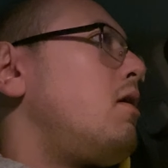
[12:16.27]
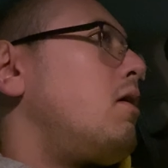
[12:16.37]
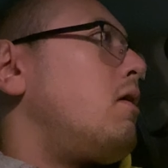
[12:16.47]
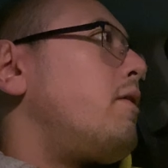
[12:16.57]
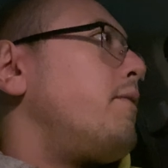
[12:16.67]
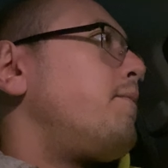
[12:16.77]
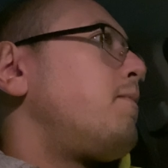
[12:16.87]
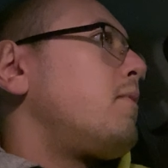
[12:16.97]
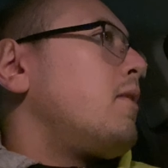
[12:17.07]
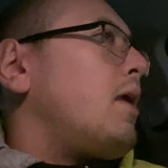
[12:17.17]

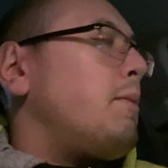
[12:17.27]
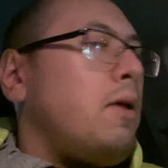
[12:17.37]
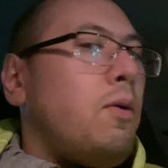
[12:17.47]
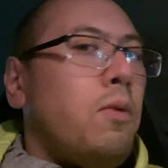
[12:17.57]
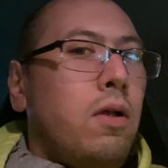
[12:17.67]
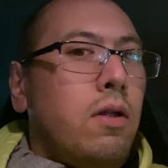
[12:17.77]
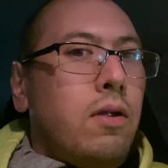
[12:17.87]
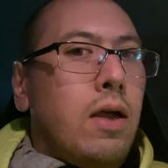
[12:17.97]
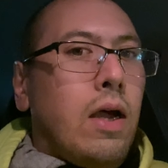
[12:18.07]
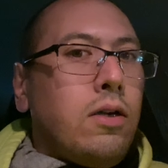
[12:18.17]
and being willing to
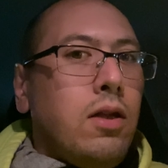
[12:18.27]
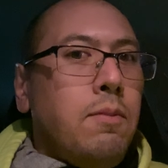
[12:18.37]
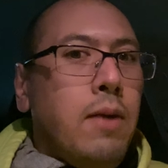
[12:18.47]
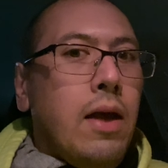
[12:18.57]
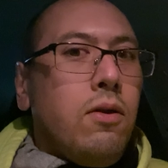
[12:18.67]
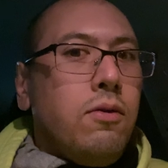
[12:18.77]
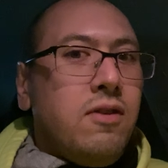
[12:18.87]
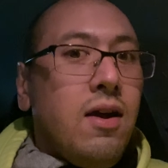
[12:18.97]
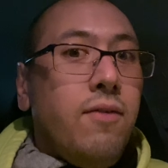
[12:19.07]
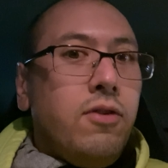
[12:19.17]
actually make those
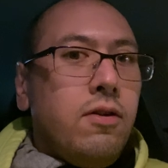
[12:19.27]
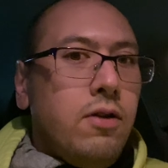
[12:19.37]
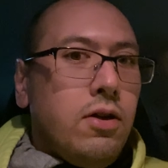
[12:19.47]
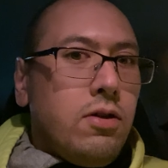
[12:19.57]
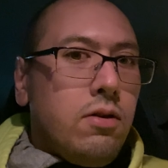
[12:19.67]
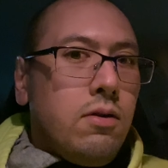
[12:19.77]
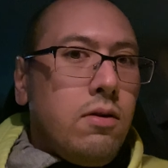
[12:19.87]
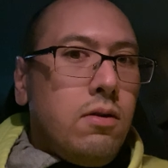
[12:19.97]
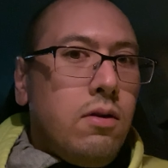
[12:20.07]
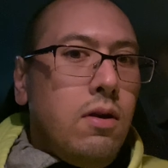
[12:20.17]
tough decisions,
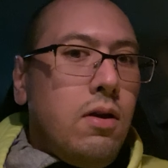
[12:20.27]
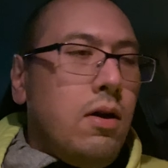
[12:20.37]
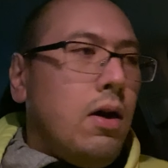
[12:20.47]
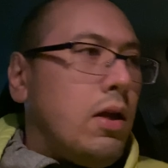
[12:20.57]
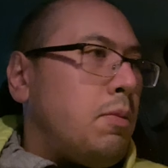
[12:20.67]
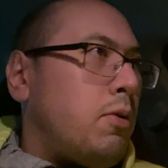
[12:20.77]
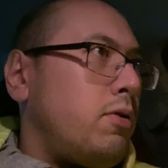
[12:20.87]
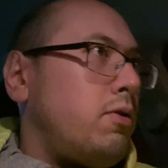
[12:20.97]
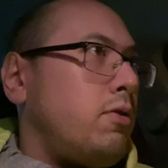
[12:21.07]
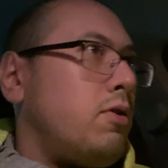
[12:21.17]
as
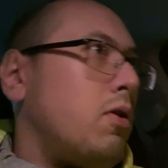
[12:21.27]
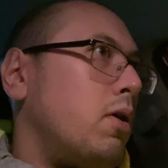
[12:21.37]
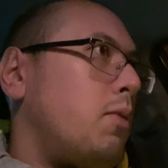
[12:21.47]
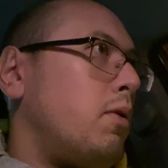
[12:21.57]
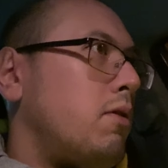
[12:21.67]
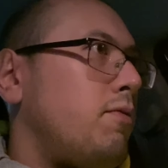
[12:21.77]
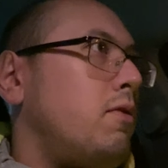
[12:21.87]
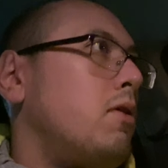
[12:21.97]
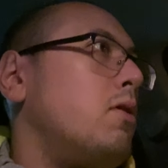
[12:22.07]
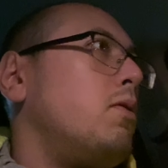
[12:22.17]
opposed to just going with the
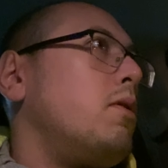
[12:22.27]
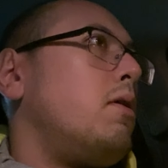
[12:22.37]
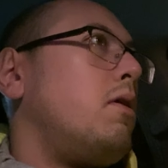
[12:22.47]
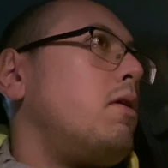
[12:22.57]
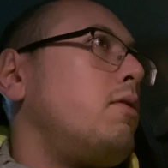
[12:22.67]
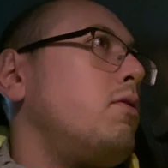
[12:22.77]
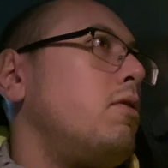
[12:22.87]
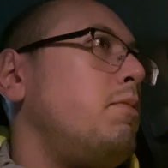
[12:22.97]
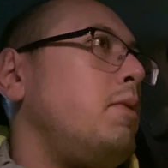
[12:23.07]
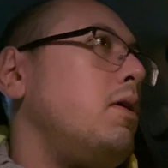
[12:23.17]
flow, so to
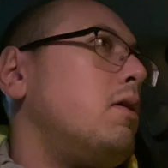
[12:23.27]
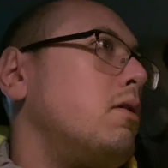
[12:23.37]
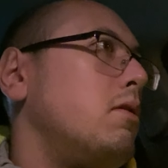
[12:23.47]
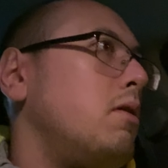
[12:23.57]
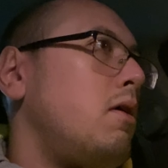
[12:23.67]
speak, and